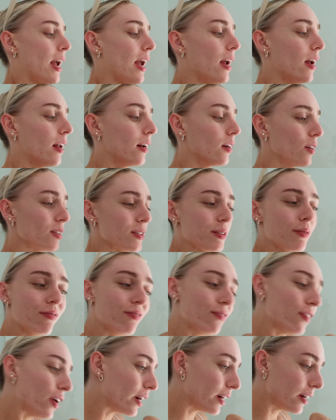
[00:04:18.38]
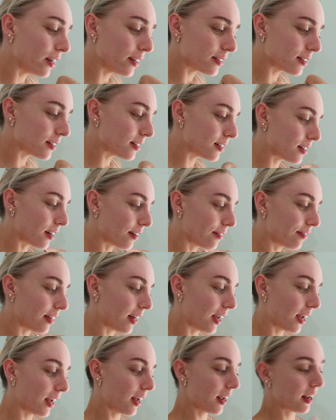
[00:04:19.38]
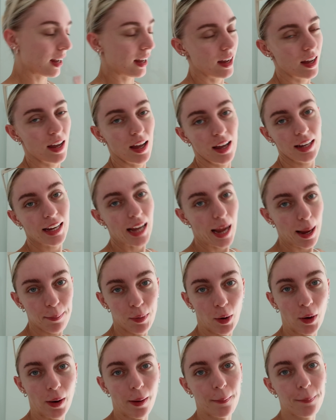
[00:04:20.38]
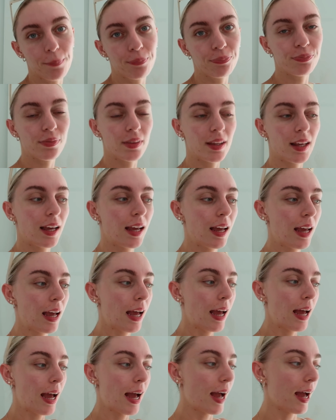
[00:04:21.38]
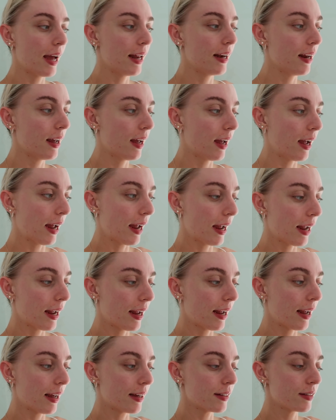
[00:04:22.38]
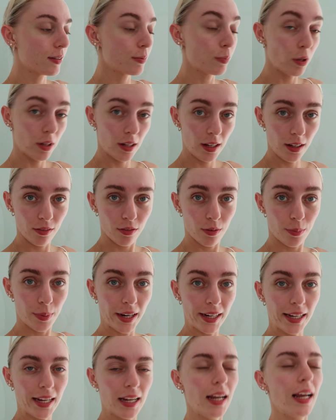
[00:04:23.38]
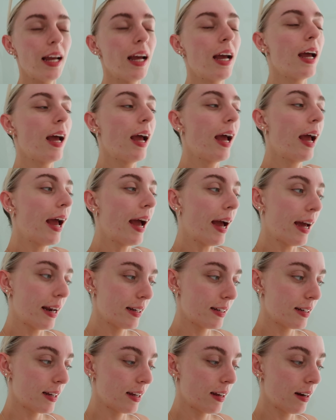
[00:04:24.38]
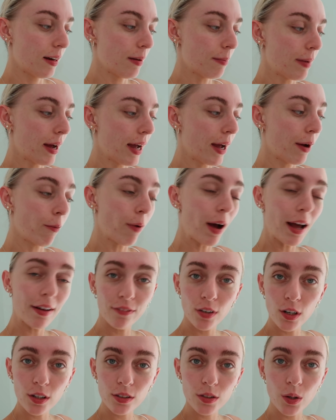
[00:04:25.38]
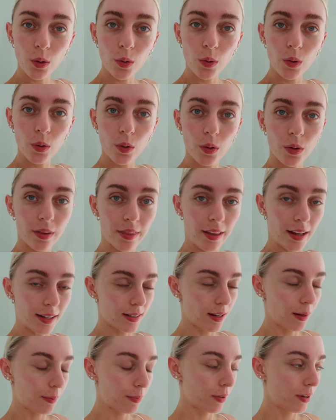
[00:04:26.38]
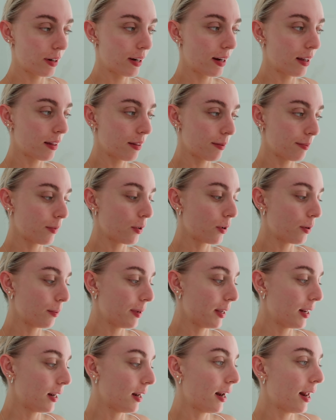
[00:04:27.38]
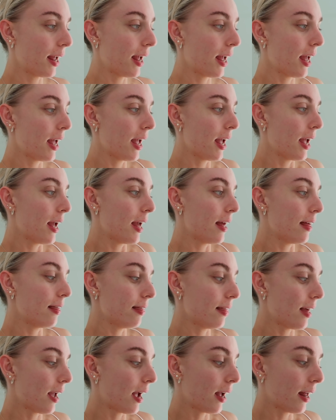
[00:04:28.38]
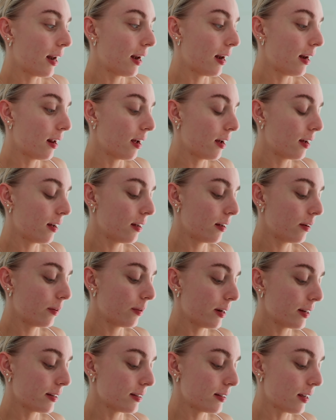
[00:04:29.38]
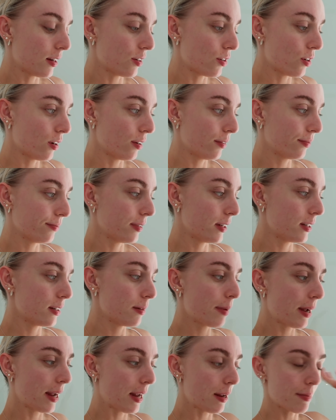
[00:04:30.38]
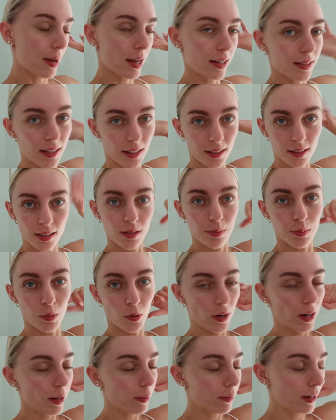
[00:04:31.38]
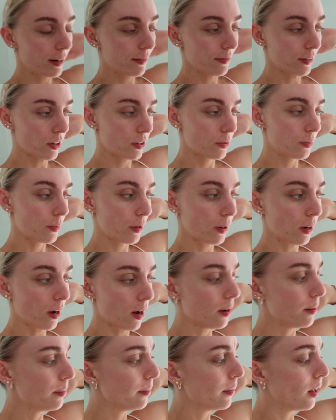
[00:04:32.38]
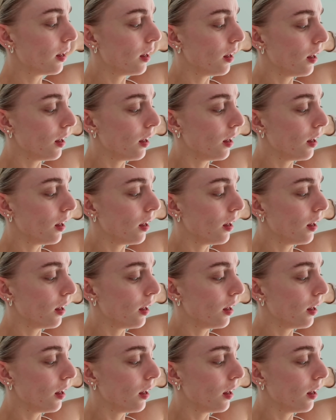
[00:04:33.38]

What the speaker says: and got some photos and stuff there. Came home, had a smoothie for brekkie, edited my white box haul that's uploading at the moment, and then what else did I do? I did my emails like this morning when I first woke up.